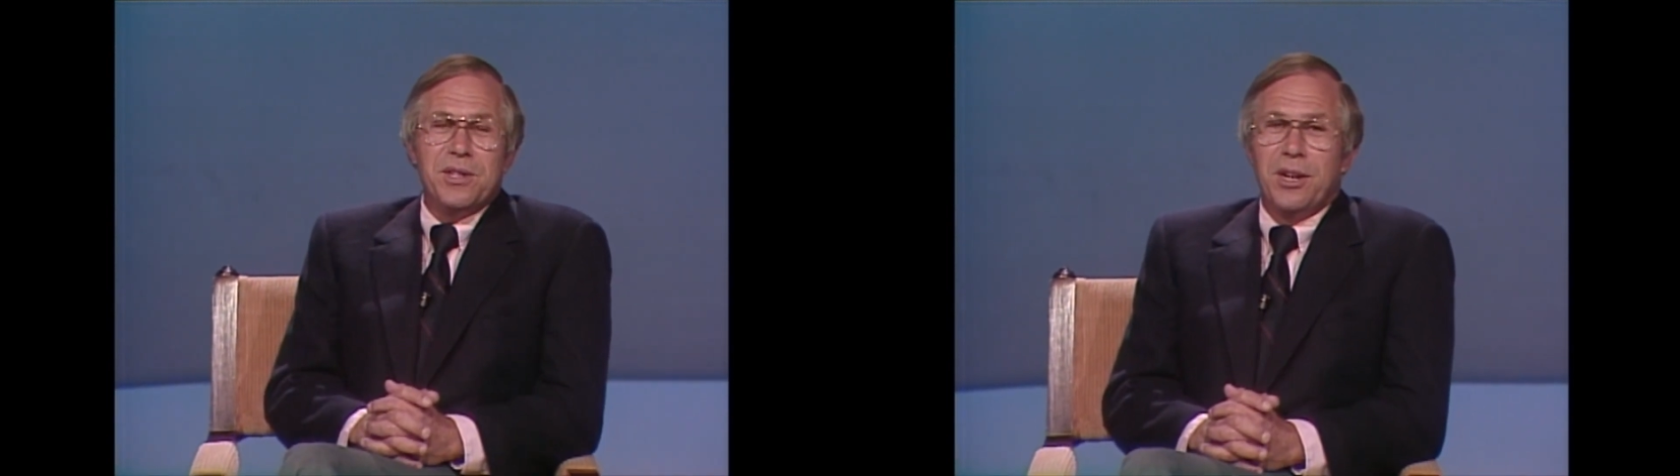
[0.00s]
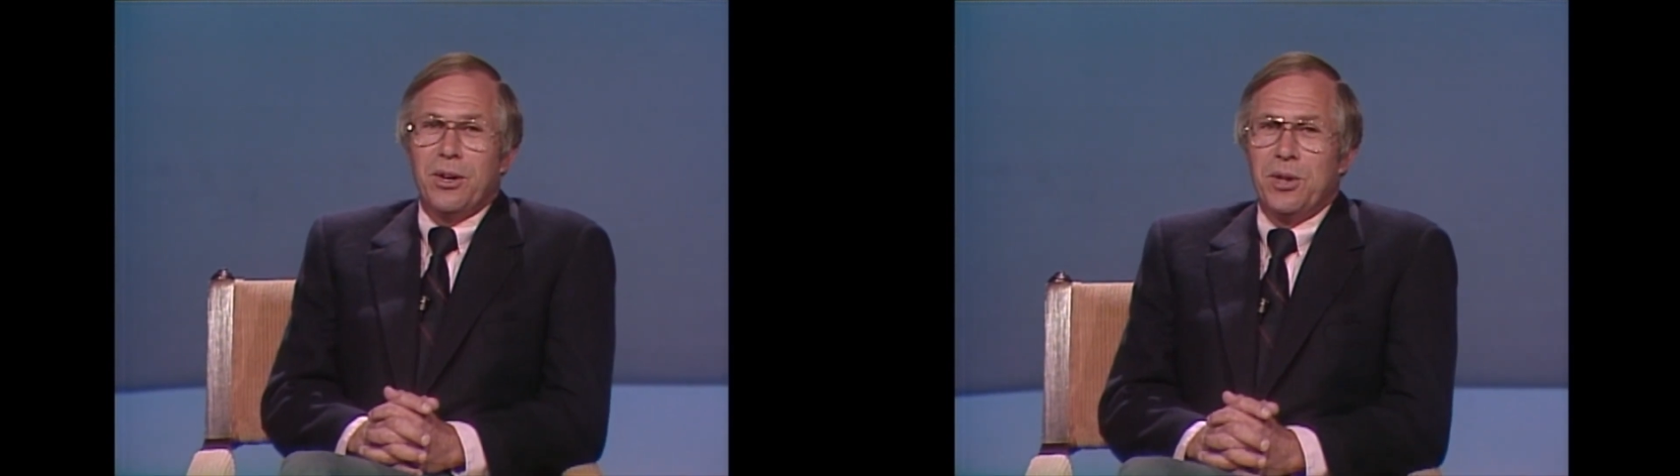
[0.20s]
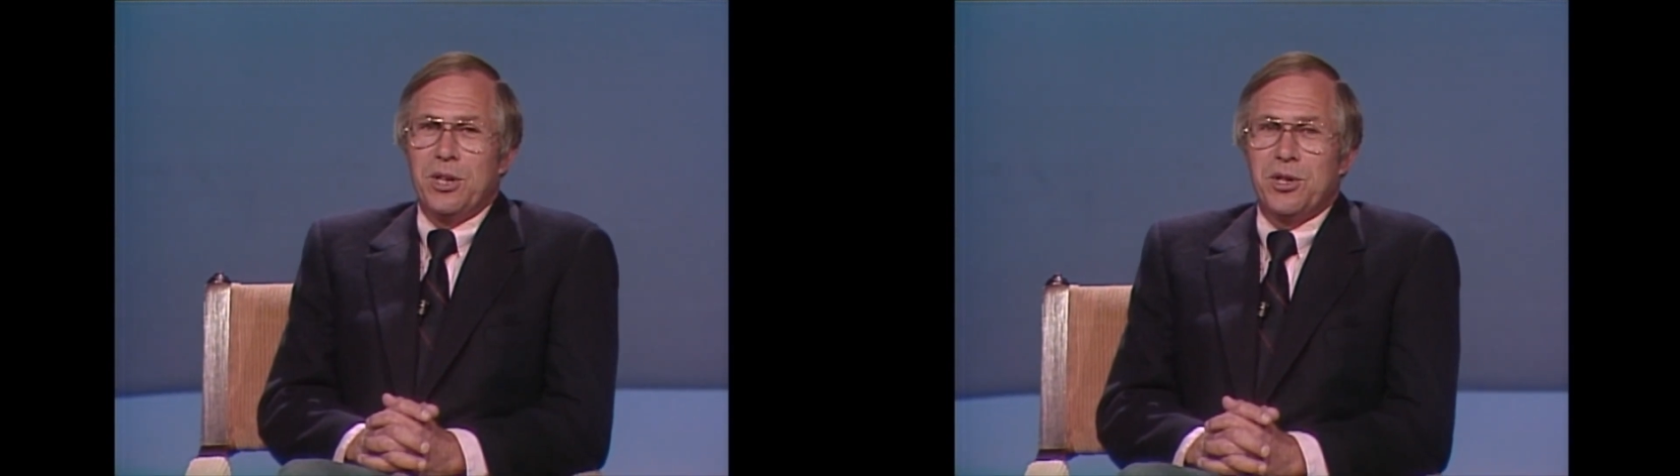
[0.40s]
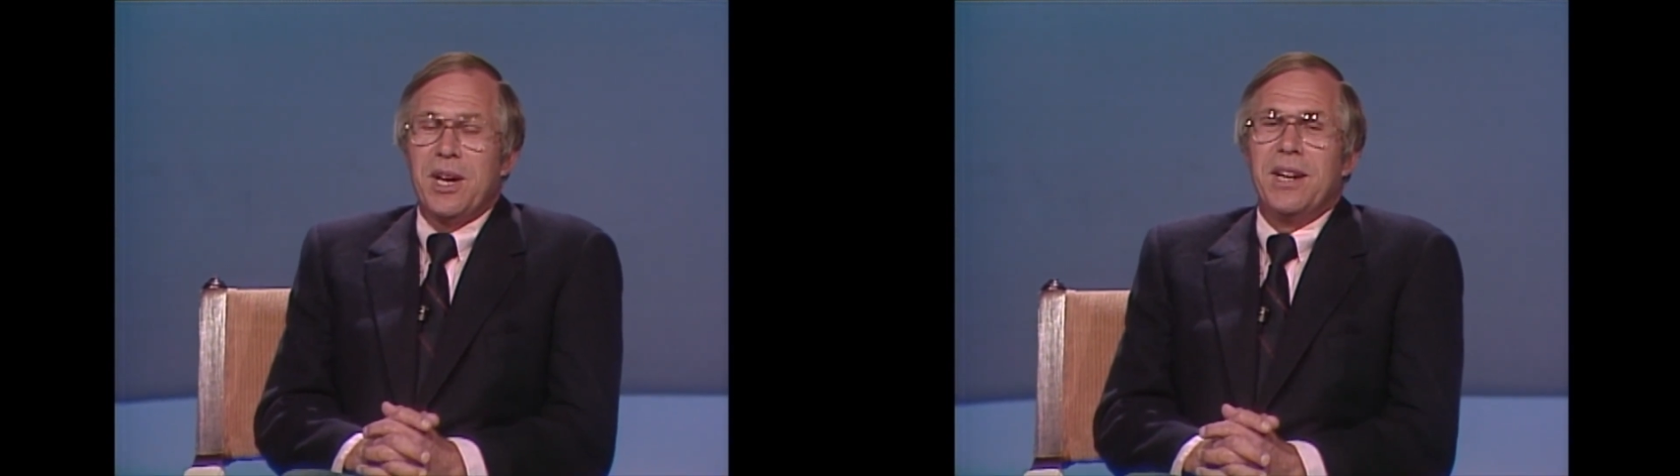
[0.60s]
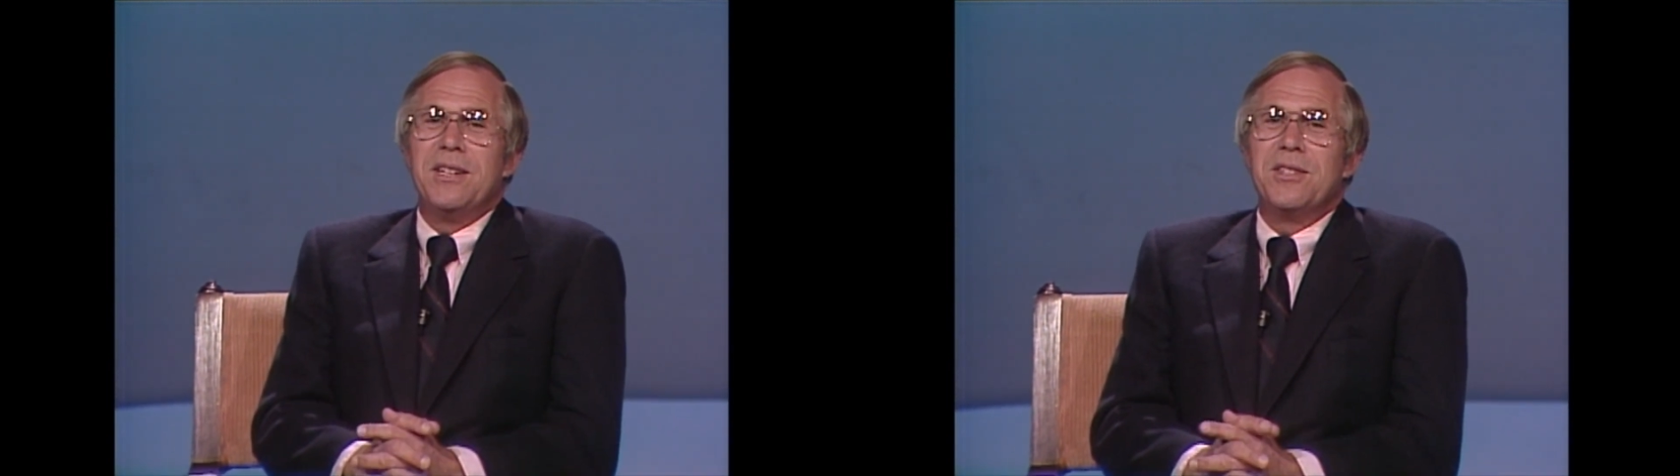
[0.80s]
You know, this
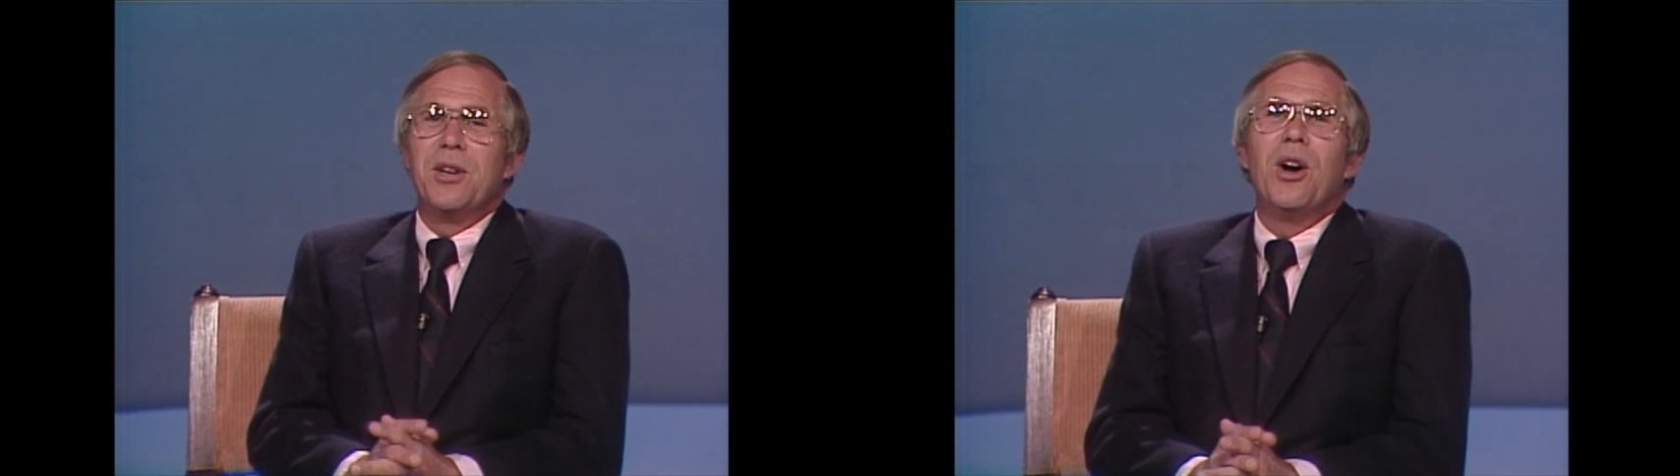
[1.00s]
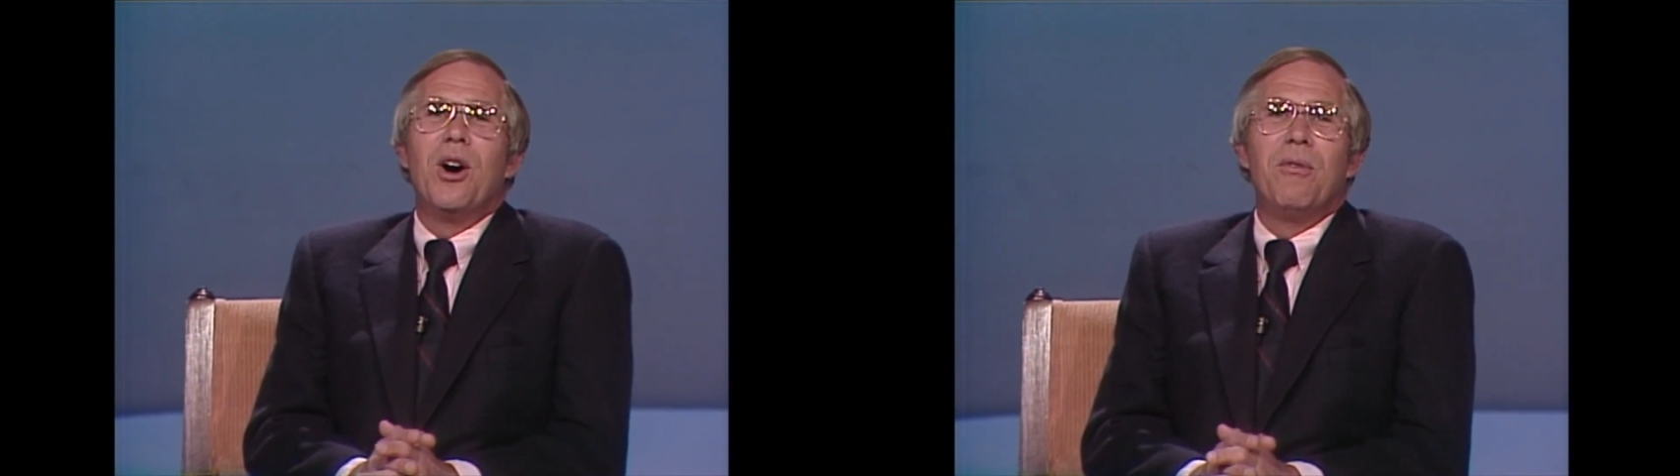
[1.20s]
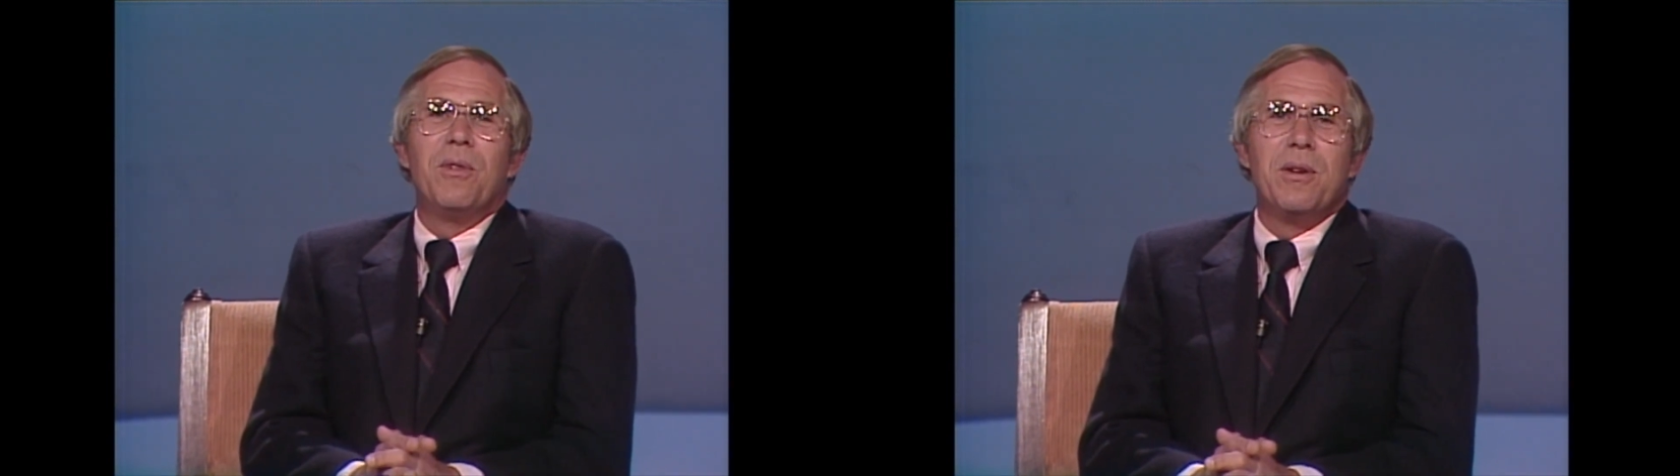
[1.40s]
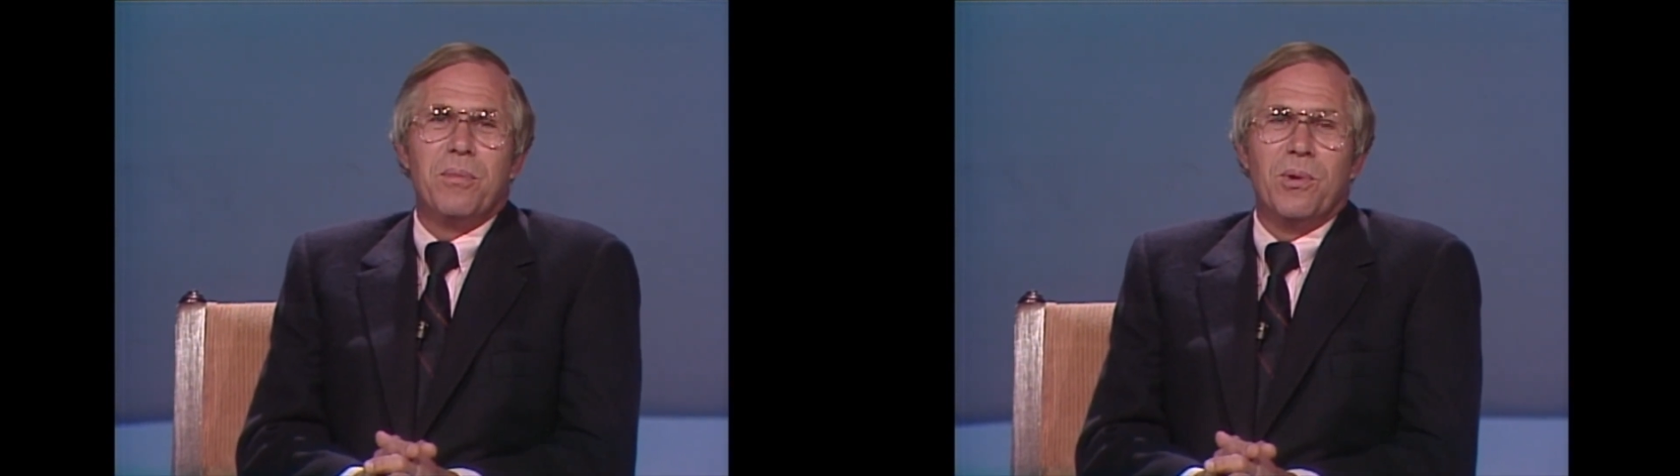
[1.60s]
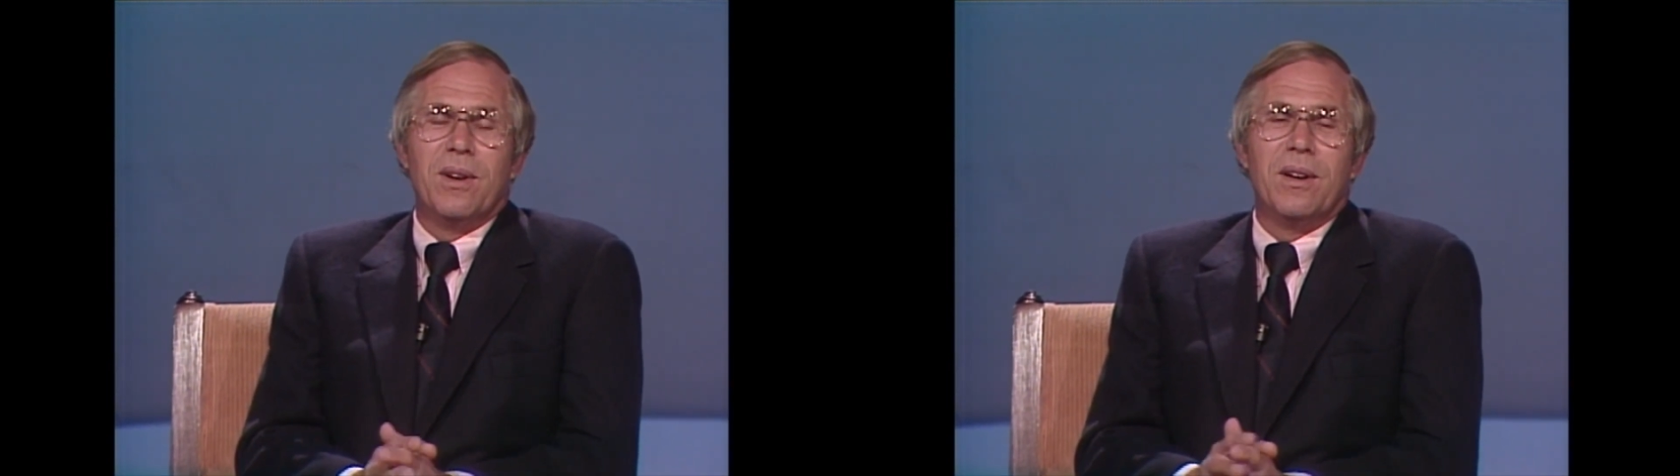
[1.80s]
Sunday is an awfully
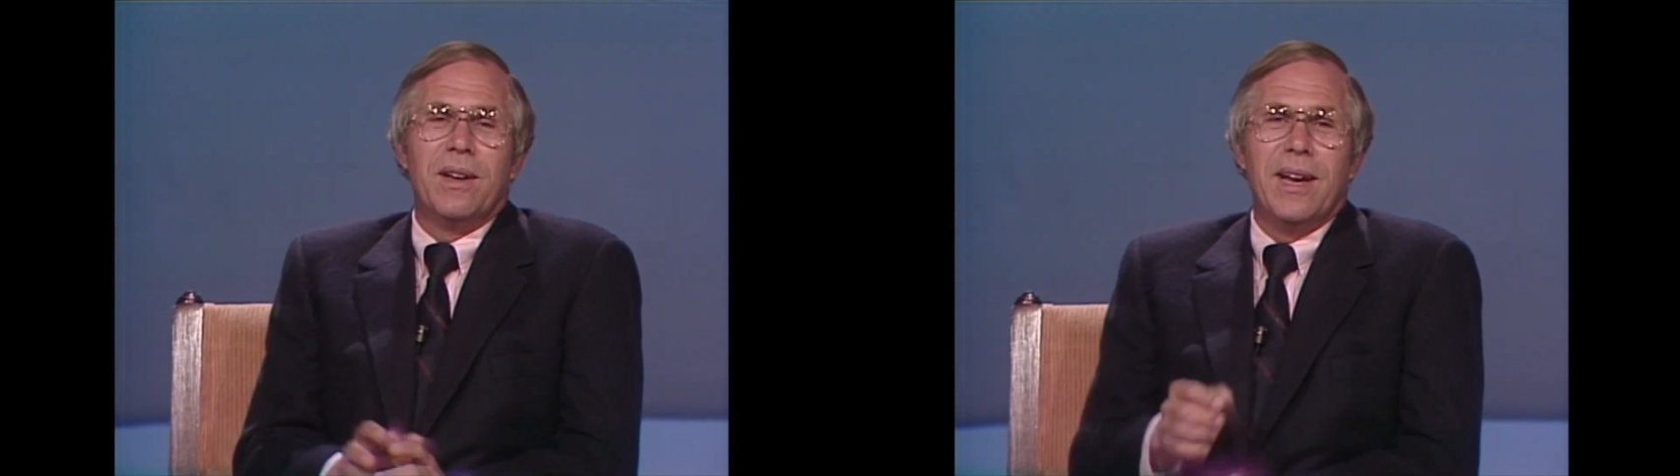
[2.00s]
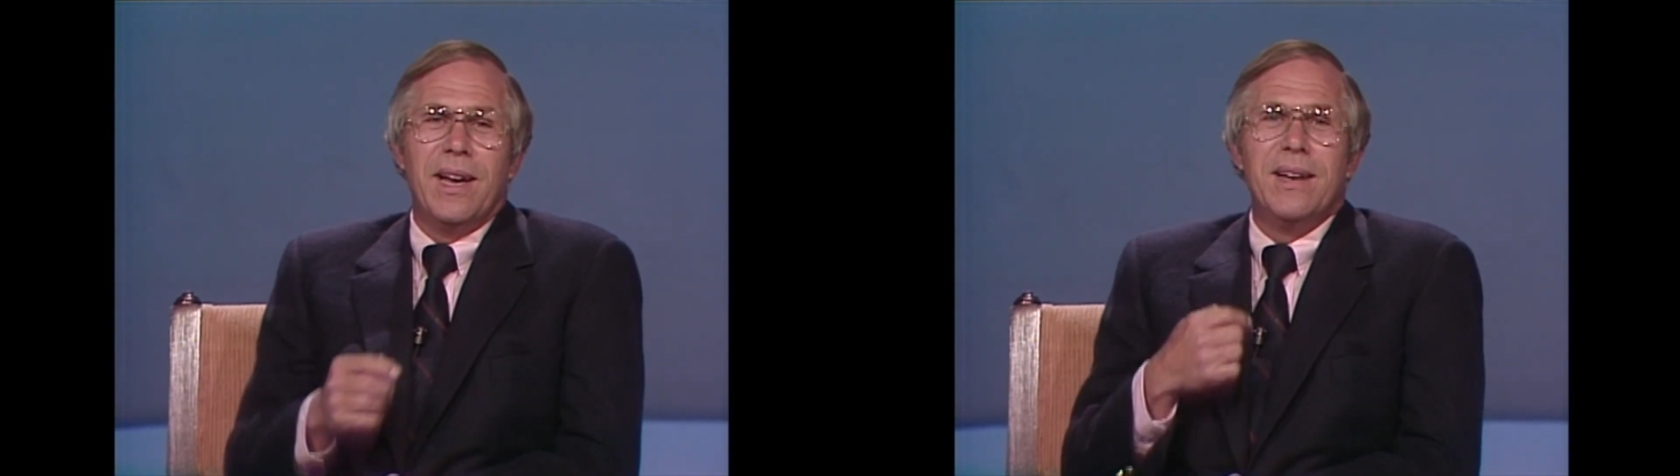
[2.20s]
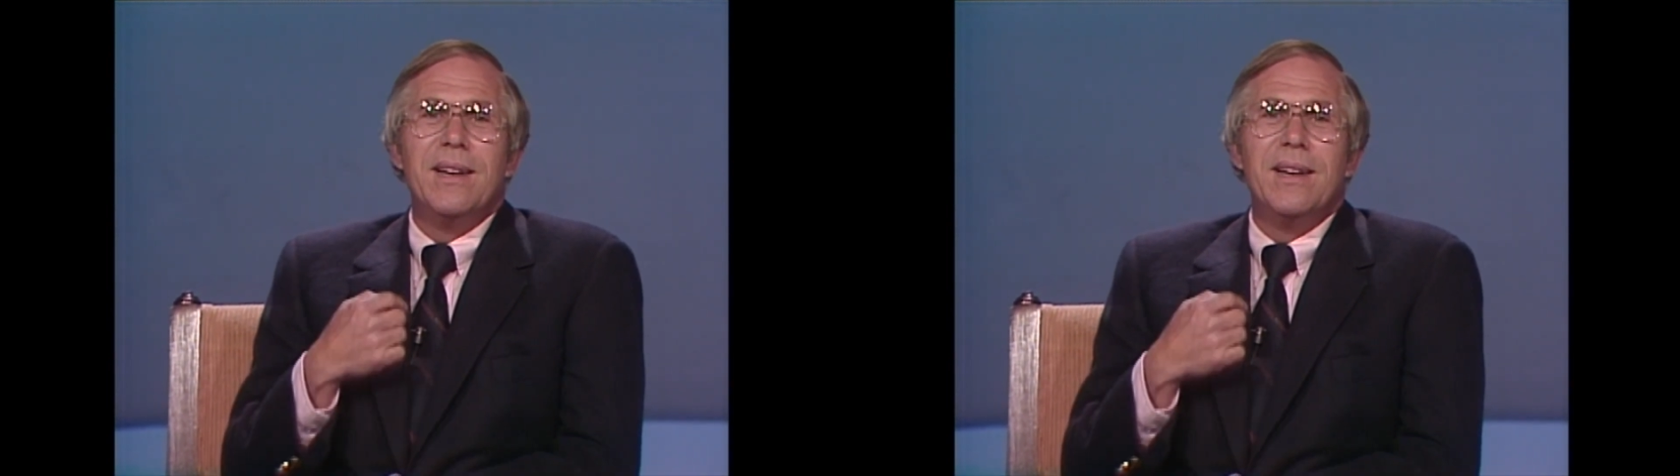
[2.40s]
important day,